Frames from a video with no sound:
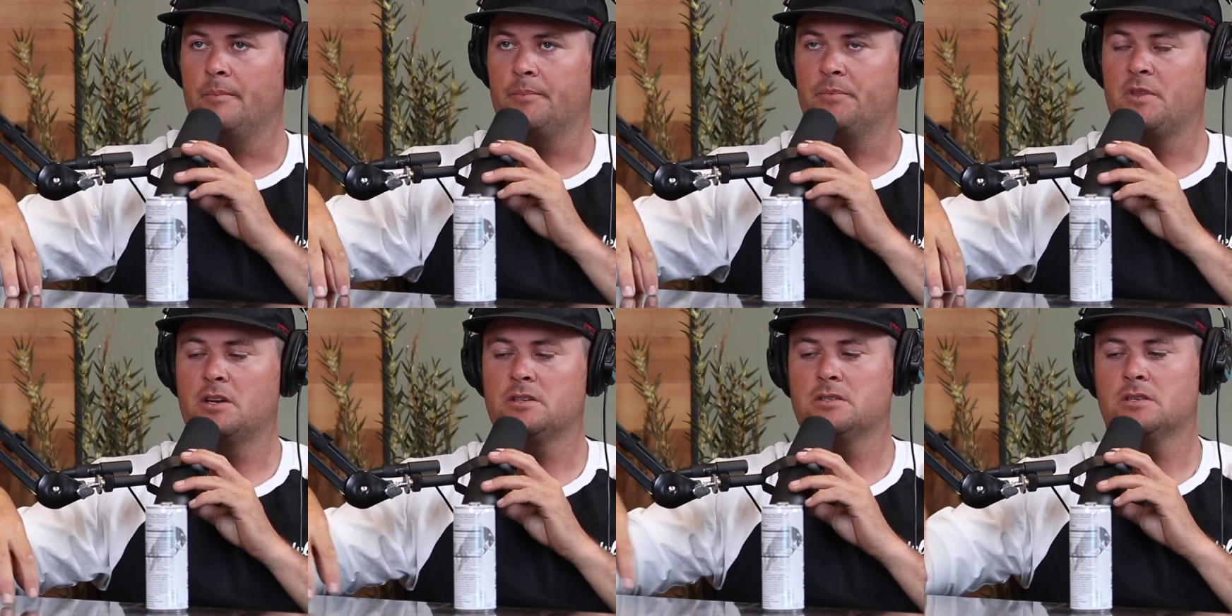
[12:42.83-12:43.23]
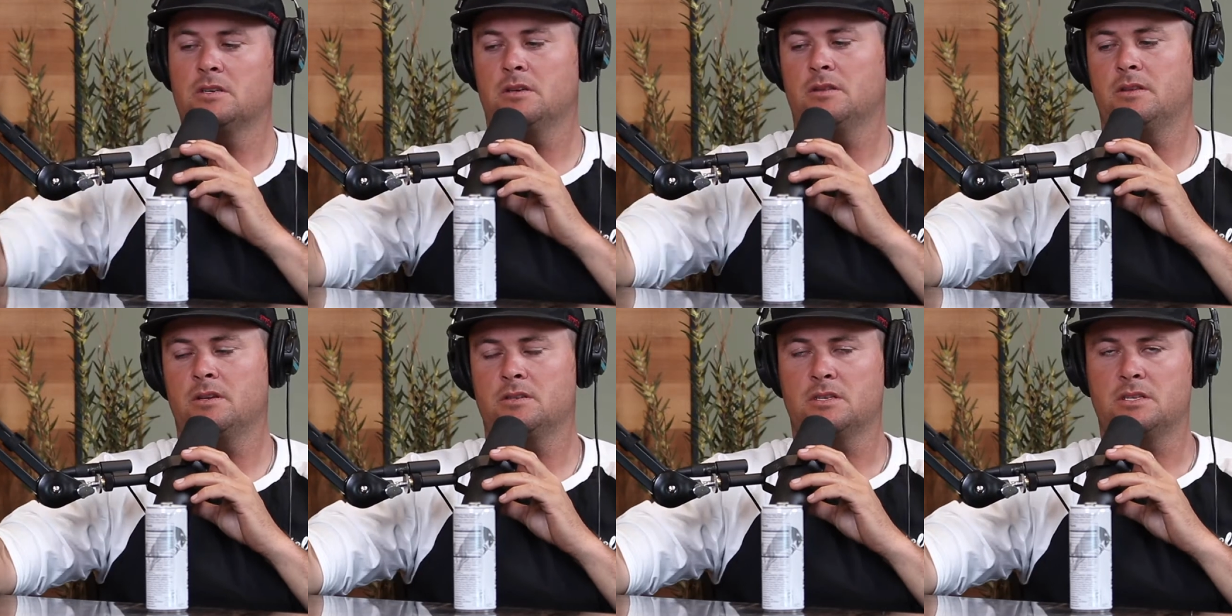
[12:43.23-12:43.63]
There's
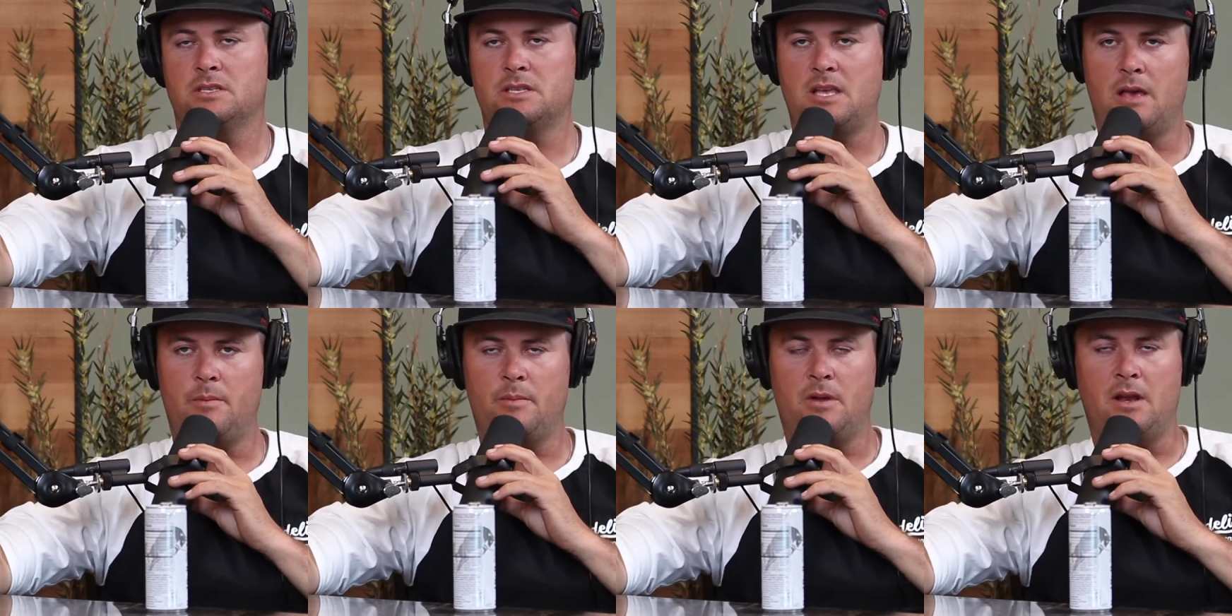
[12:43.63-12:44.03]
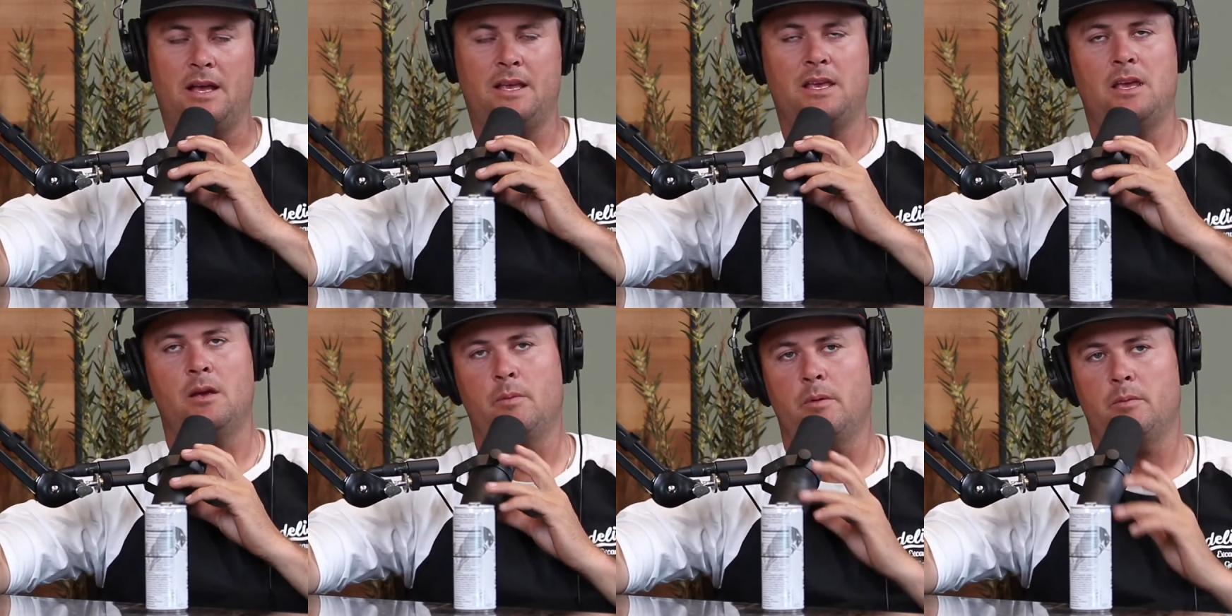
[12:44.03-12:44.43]
a statement, I
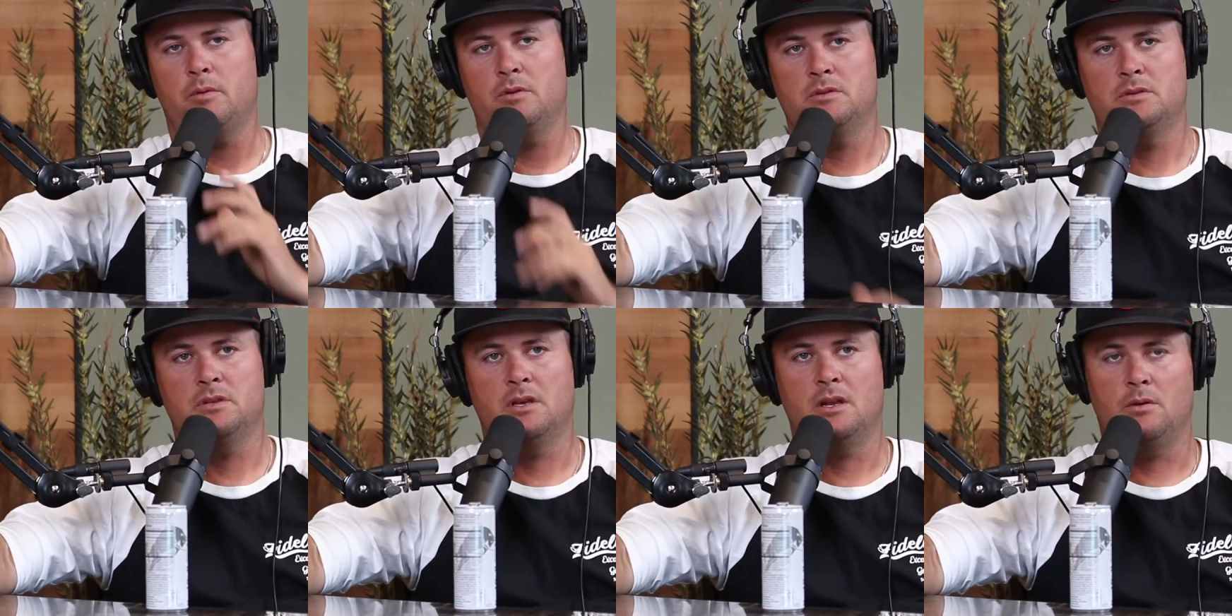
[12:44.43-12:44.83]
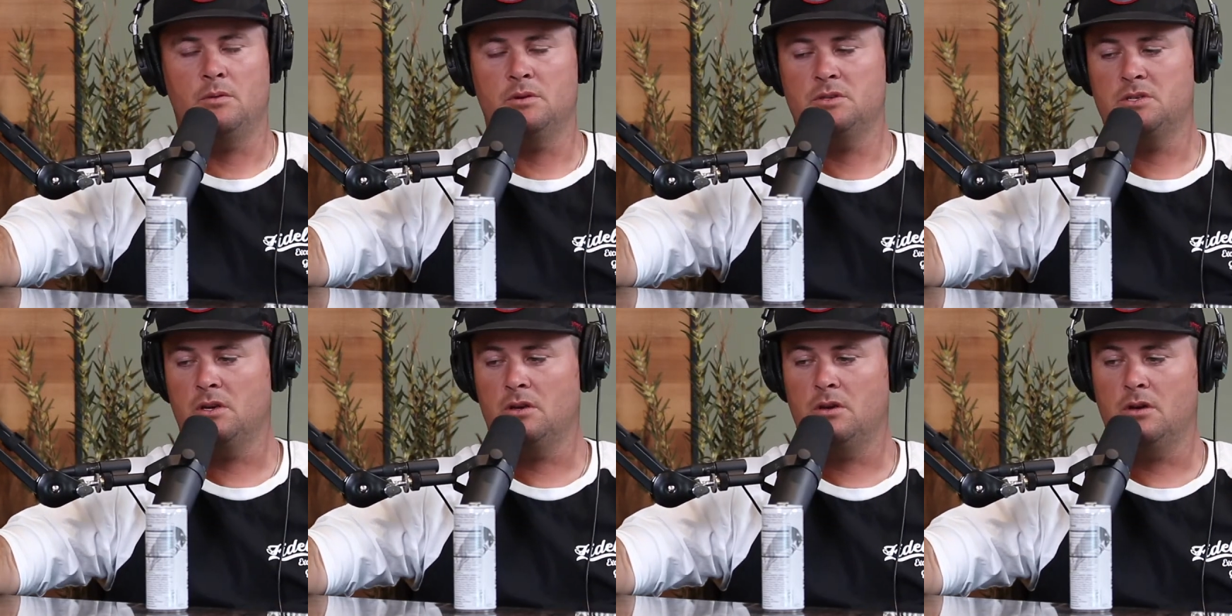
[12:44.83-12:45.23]
can't remember who said it. I
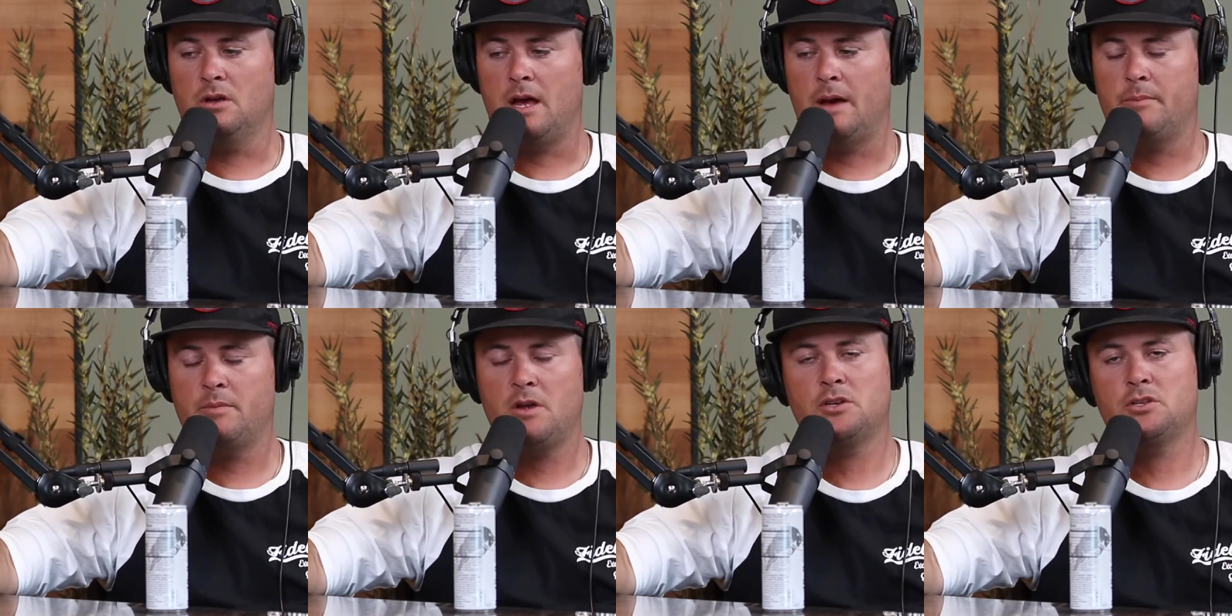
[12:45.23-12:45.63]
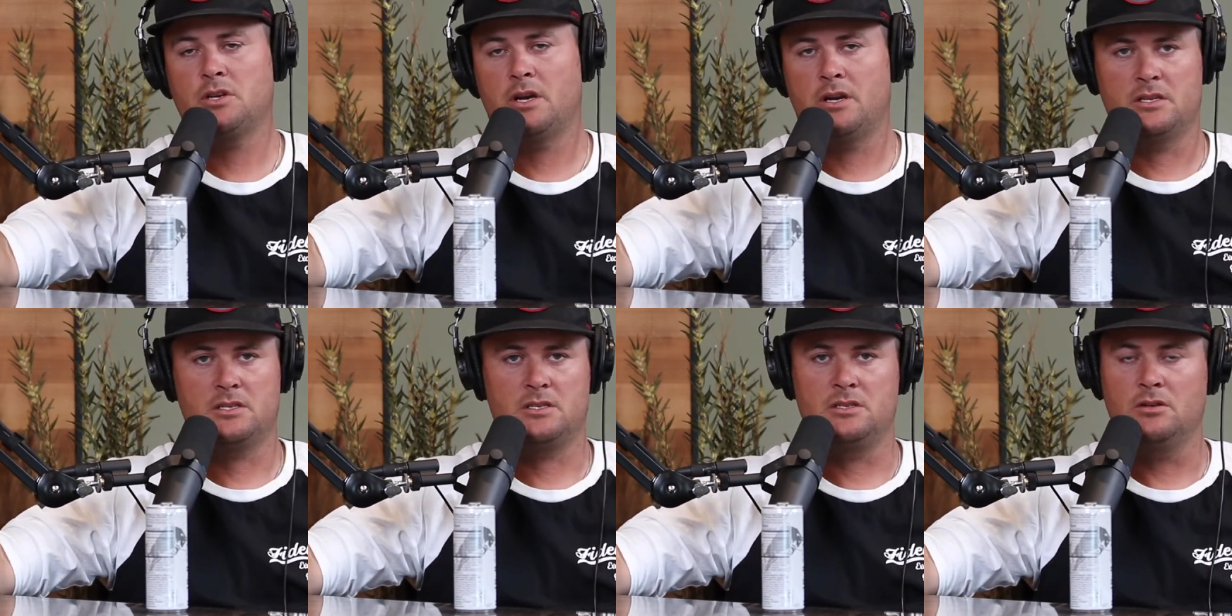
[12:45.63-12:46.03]
wish I could. I'm not
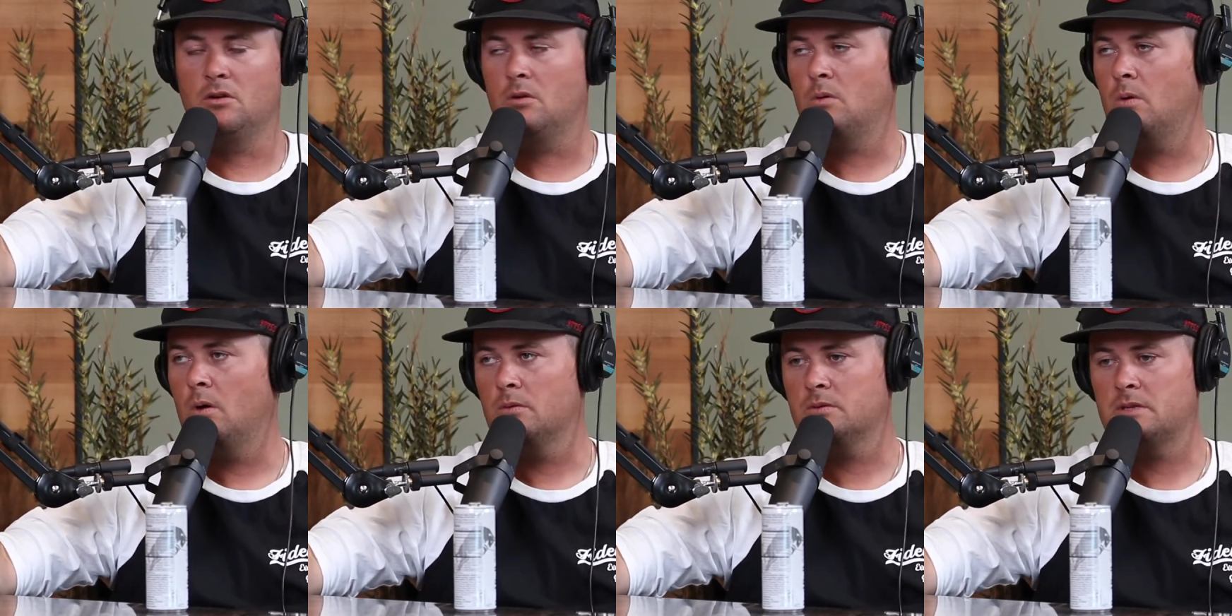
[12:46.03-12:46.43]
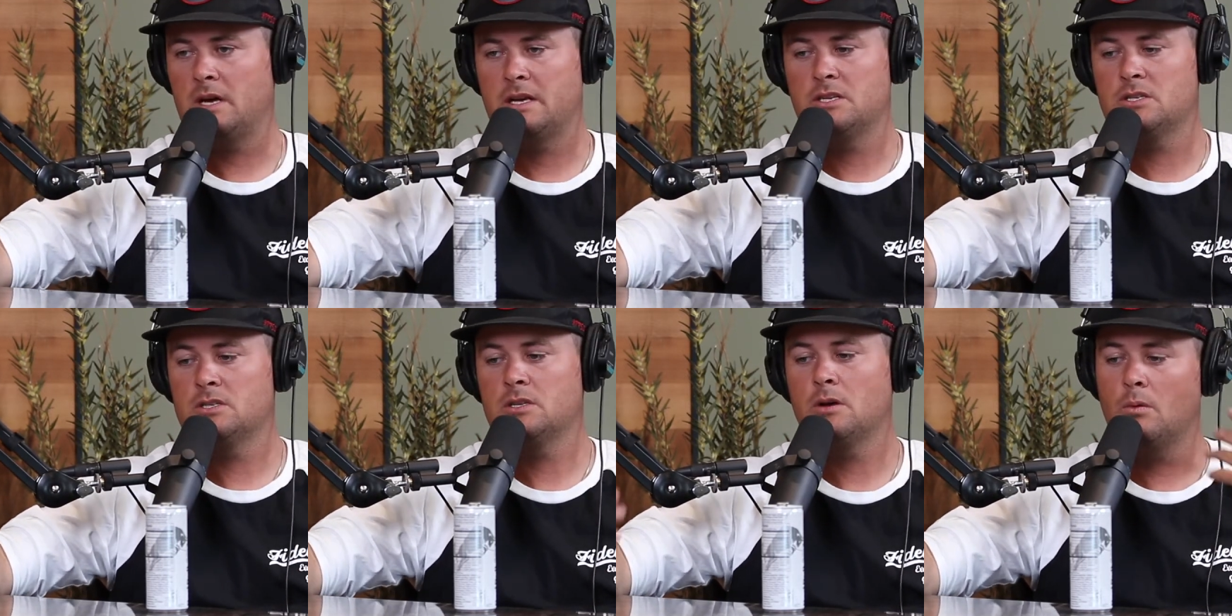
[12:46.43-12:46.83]
trying to steal quotes. I
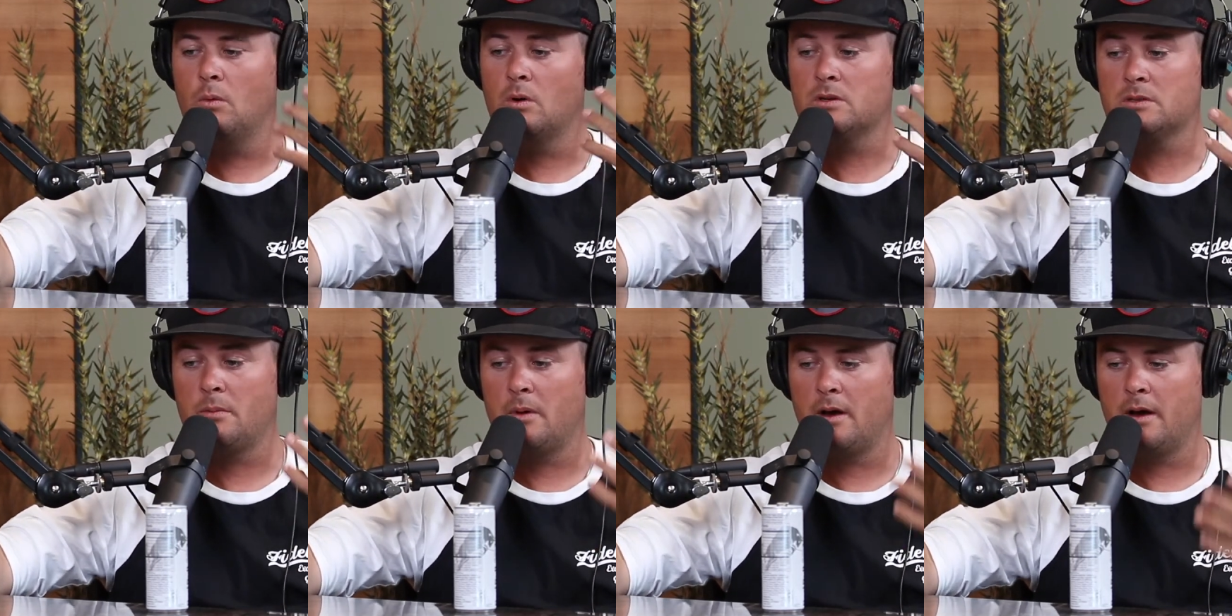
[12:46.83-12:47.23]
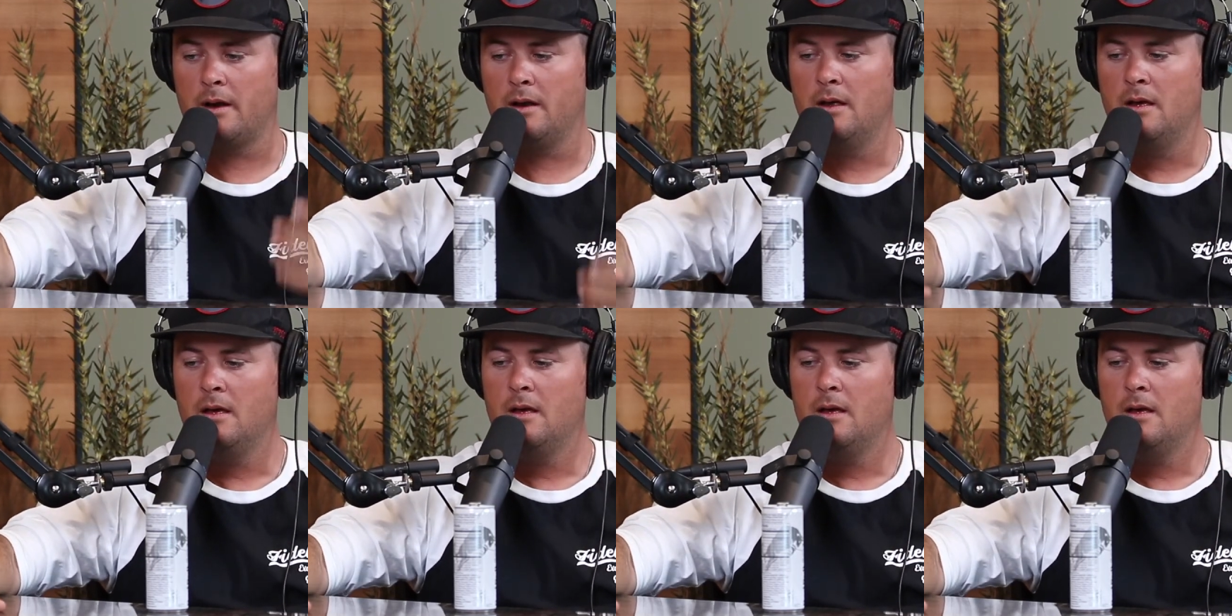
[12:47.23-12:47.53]
just know it wasn't mine.